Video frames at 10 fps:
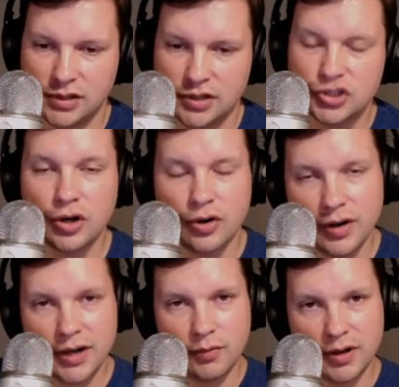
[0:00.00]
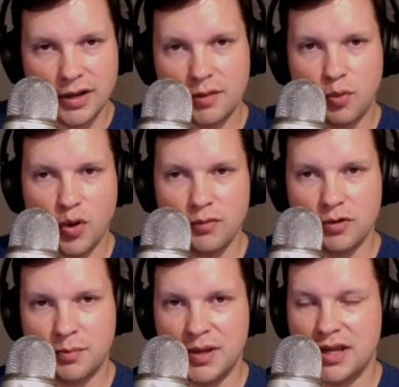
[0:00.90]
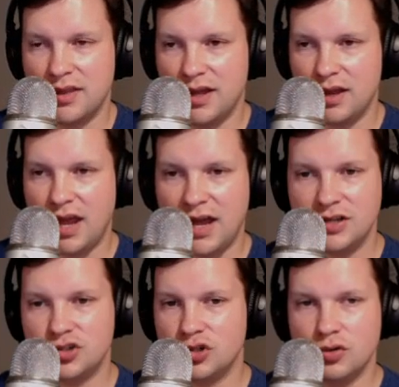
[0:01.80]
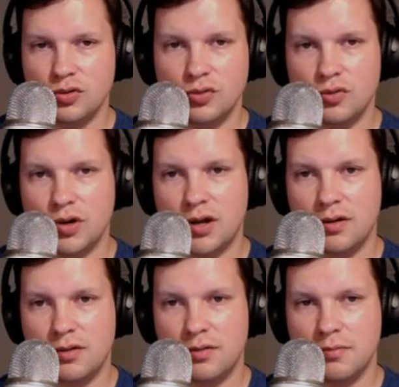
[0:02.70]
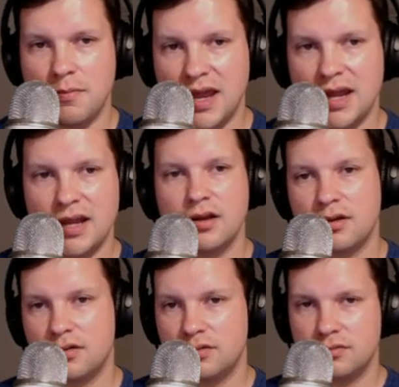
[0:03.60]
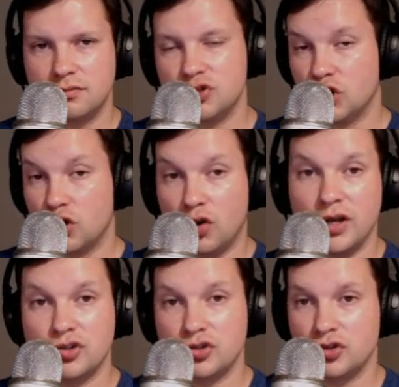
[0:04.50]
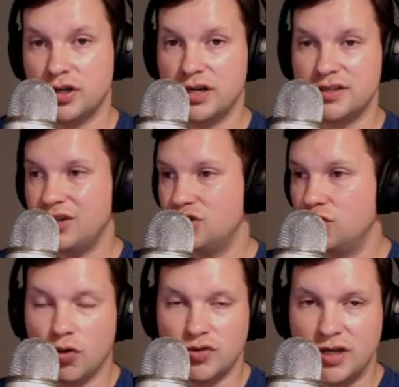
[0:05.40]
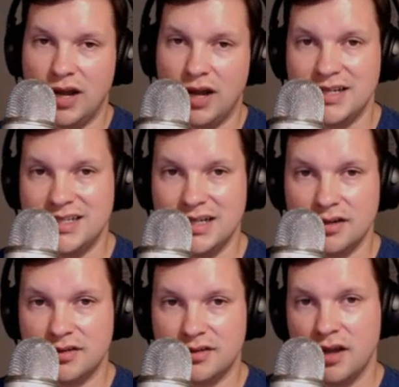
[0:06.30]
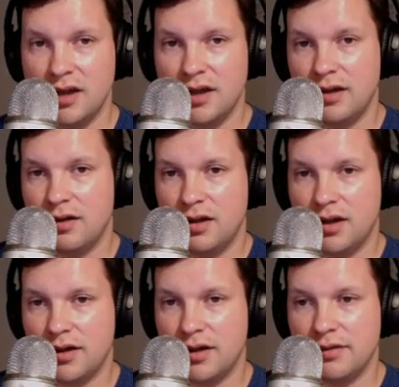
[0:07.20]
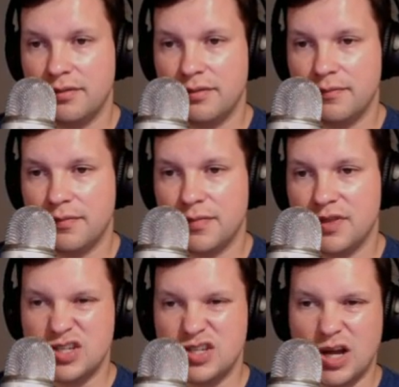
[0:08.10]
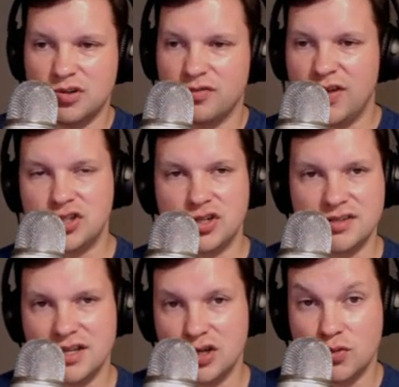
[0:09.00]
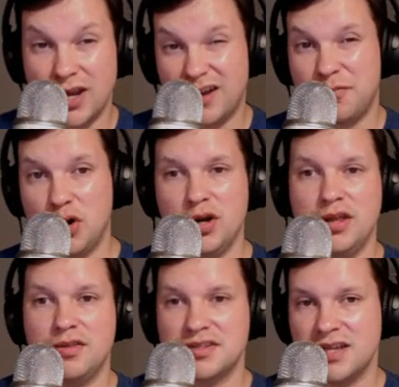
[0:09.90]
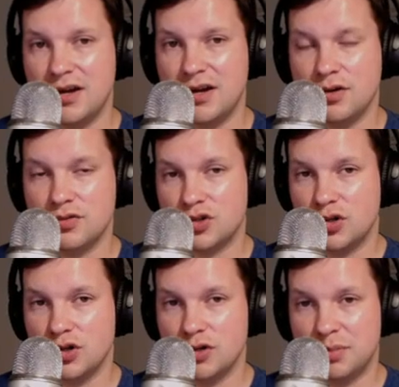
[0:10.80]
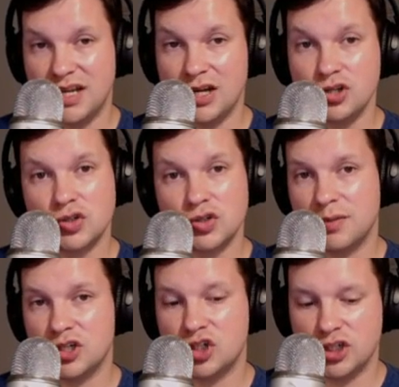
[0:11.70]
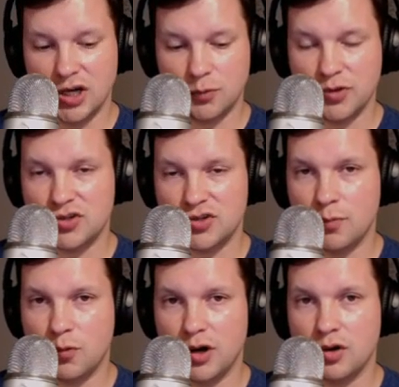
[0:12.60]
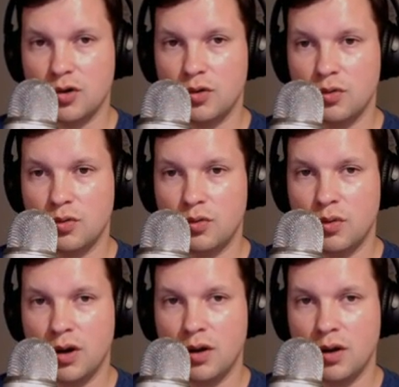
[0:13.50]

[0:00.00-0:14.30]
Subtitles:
so anyway, the point would be that as you made journal entries, as you wrote down ideas, these observations that you kind of put in the side notes could potentially be shared with someone who